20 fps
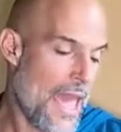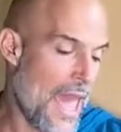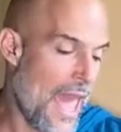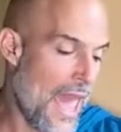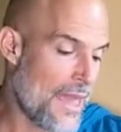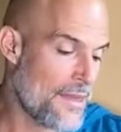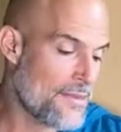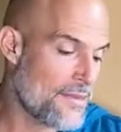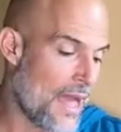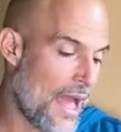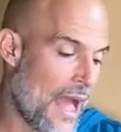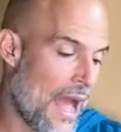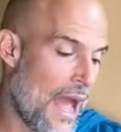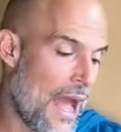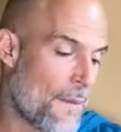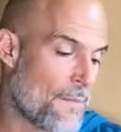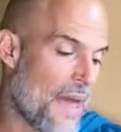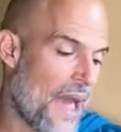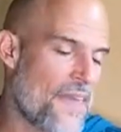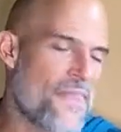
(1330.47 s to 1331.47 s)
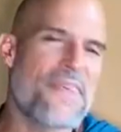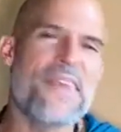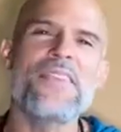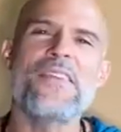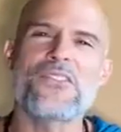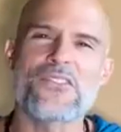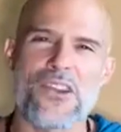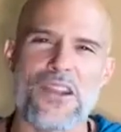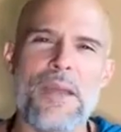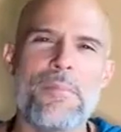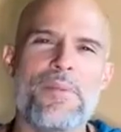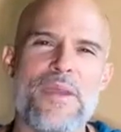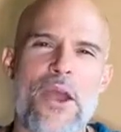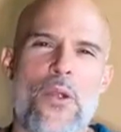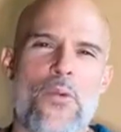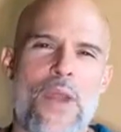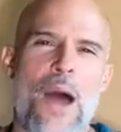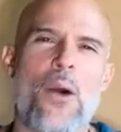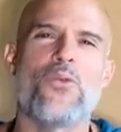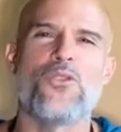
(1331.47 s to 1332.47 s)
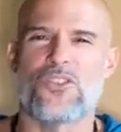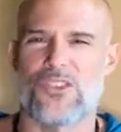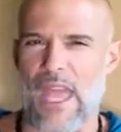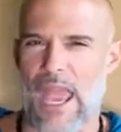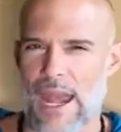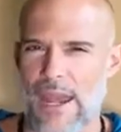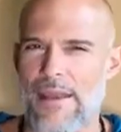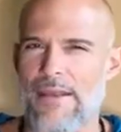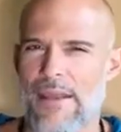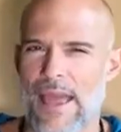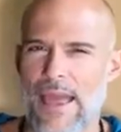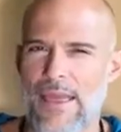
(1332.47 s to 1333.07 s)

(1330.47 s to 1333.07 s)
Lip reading: And I think there's going to be around 10.